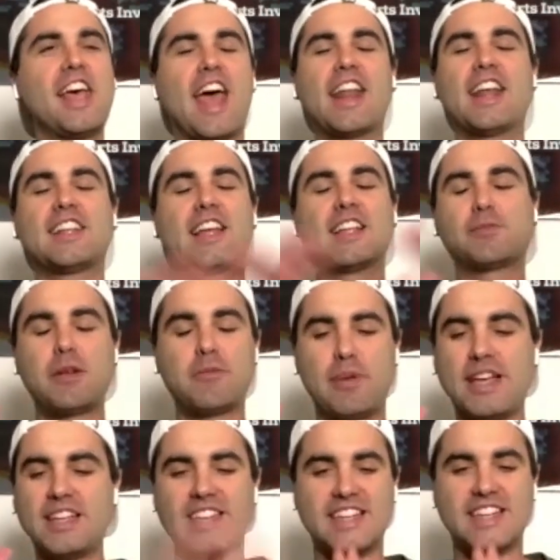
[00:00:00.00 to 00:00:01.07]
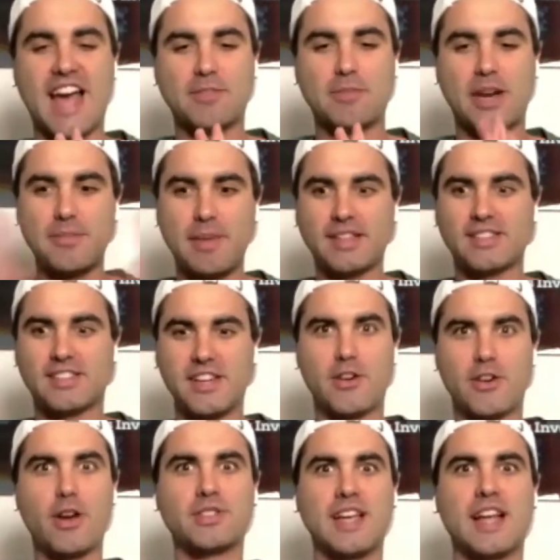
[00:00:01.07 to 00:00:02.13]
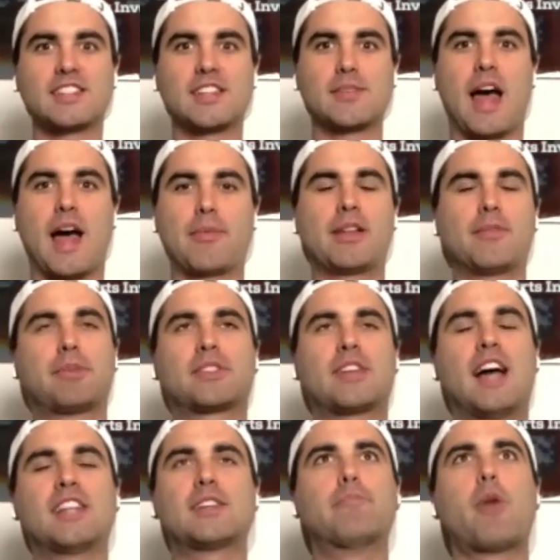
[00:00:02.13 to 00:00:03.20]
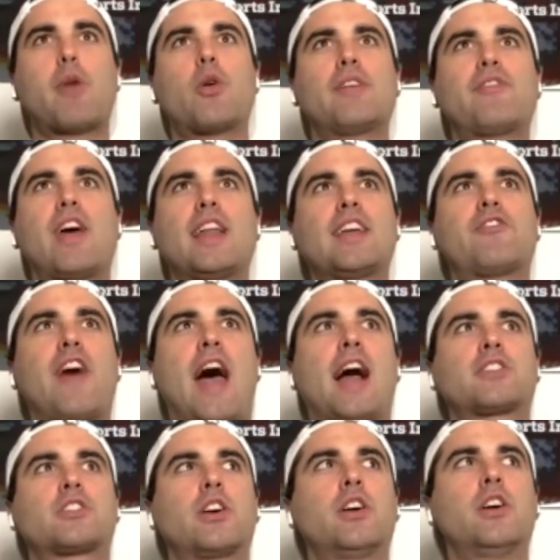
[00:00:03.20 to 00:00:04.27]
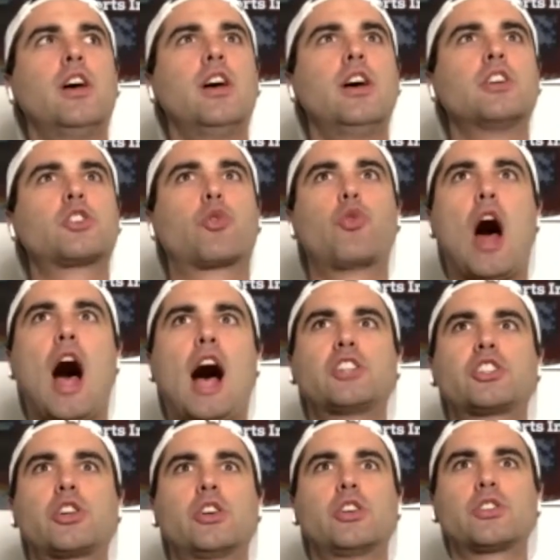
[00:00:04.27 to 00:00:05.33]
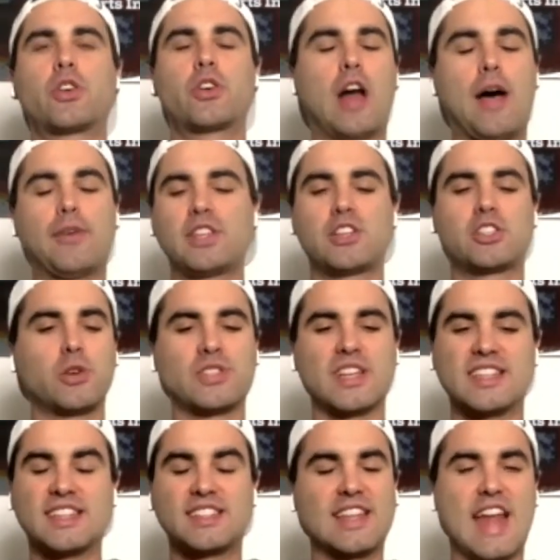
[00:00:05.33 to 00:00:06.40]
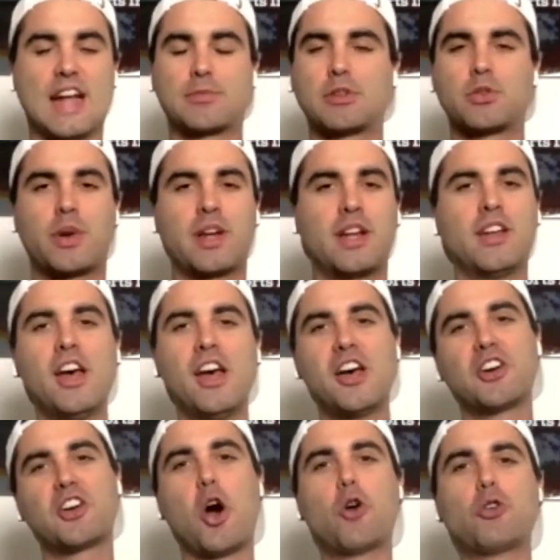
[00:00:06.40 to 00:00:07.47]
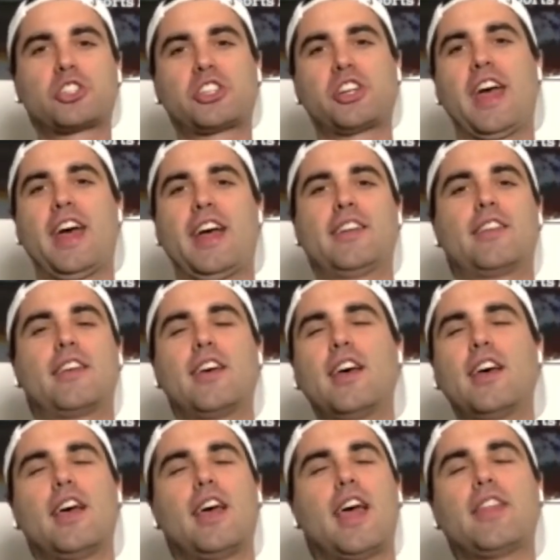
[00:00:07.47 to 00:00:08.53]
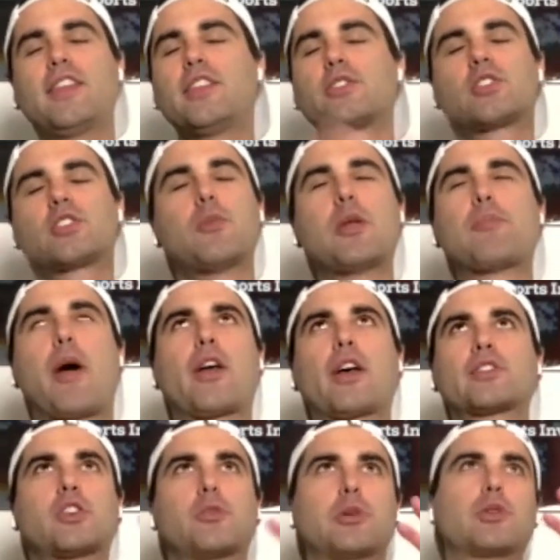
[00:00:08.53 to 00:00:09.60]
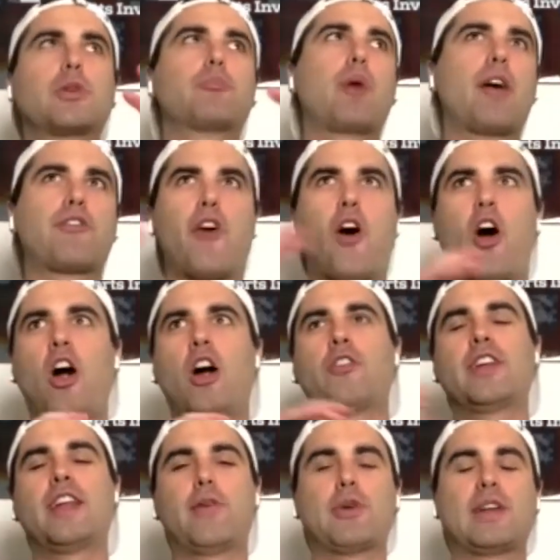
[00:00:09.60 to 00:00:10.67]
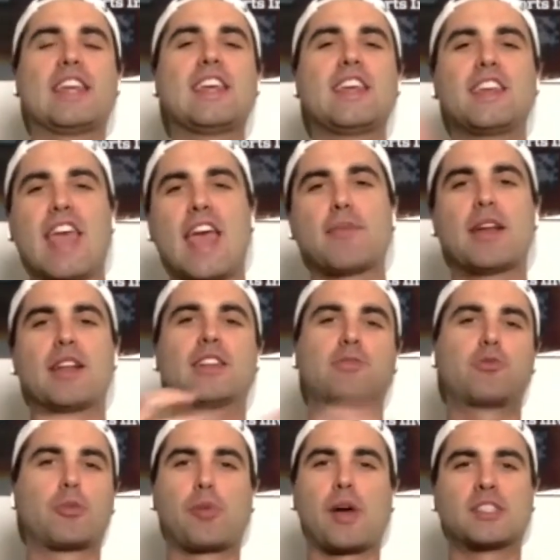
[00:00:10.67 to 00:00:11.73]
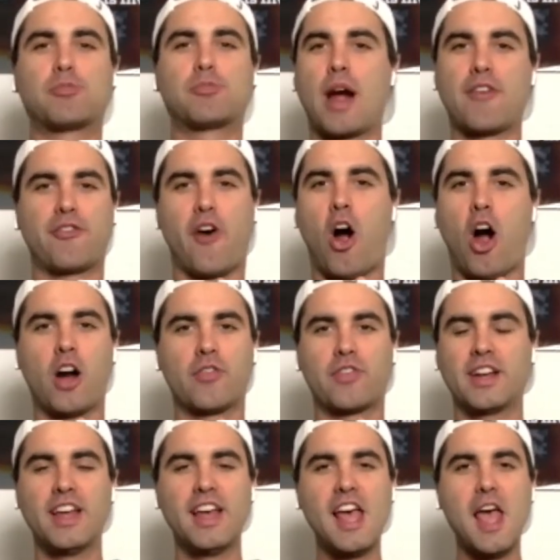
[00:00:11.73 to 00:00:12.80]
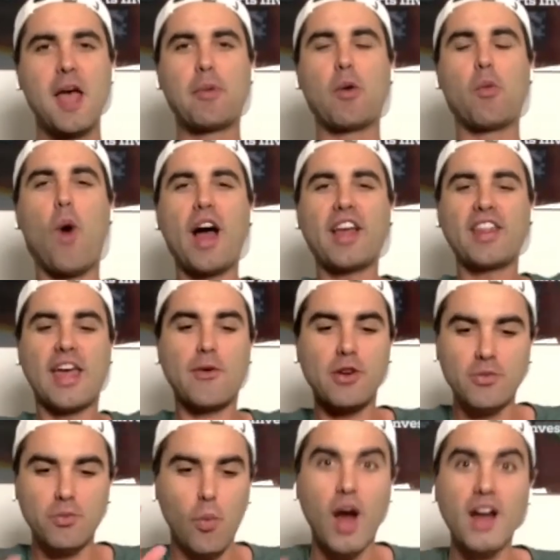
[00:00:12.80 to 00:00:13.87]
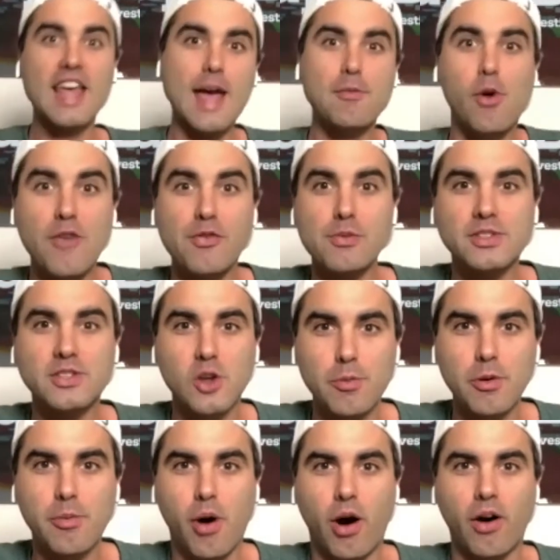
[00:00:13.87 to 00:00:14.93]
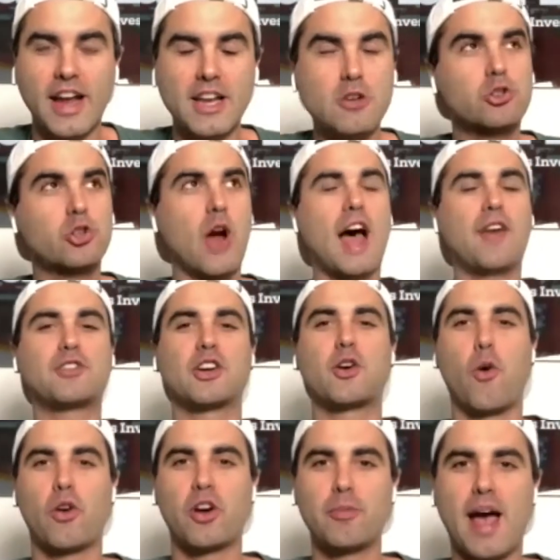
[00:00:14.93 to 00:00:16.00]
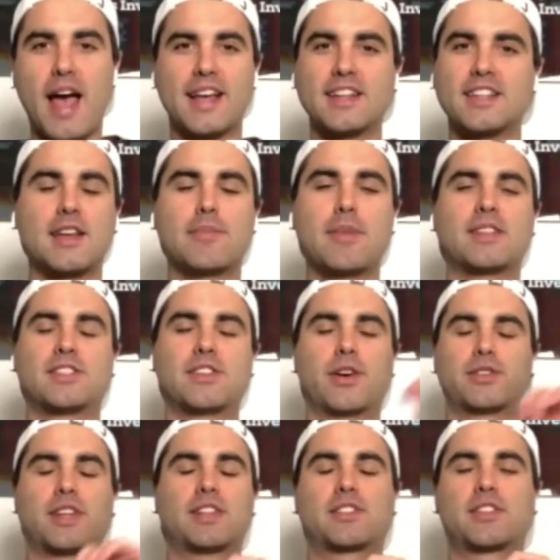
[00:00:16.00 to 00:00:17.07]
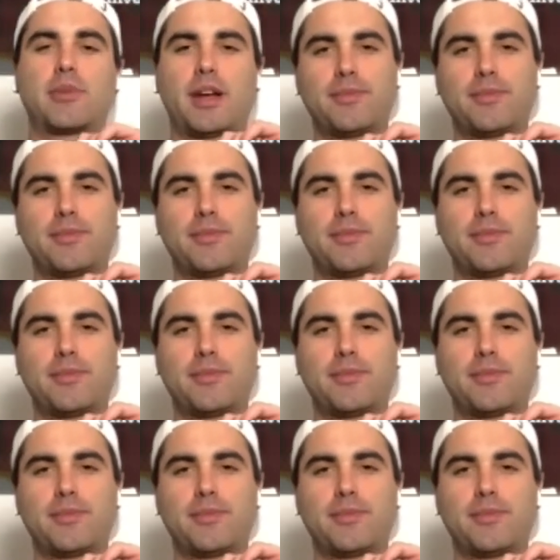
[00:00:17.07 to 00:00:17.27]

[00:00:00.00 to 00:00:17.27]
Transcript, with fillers: It's been beaten to death, but it makes zero sense to me. I mean, besides a motivating factor to Rodgers, or obviously shows a disconnect between coach and then there's so many parallels, too, between Brett Favre and that when he came in to replace Brett Favre. But why they were one game away from the Super Bowl, and you draft a quarterback, it makes zero sense.